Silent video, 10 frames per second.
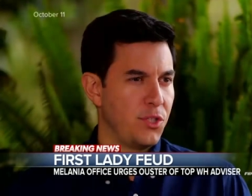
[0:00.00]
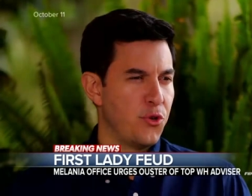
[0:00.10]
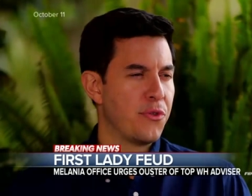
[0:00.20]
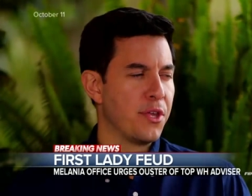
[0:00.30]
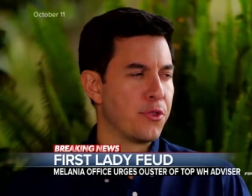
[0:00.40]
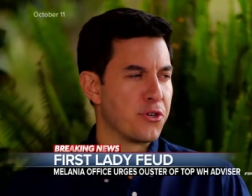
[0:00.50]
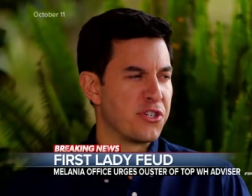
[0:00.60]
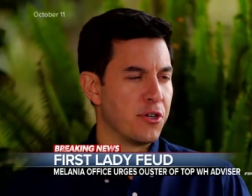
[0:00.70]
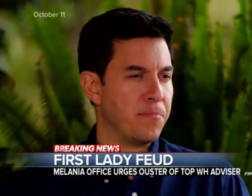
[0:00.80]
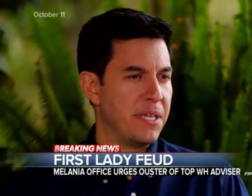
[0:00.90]
Do you think there's
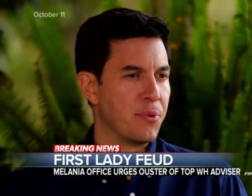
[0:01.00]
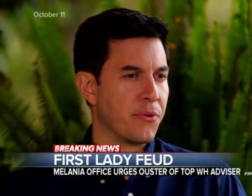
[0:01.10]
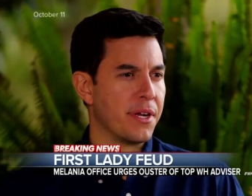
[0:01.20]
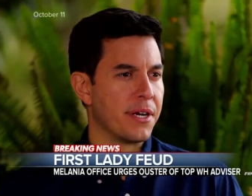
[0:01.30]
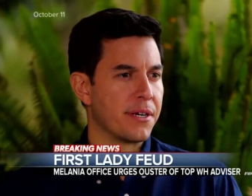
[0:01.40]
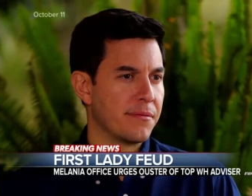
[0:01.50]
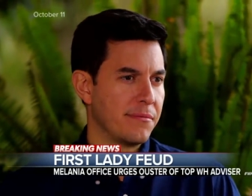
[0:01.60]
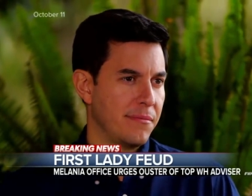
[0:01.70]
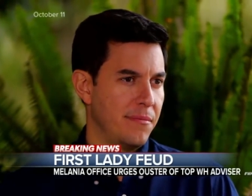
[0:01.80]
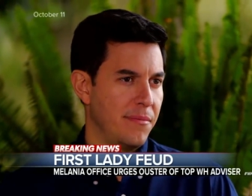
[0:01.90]
still people there
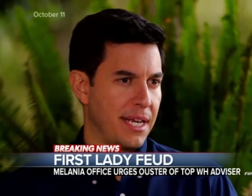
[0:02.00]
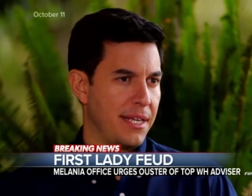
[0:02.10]
that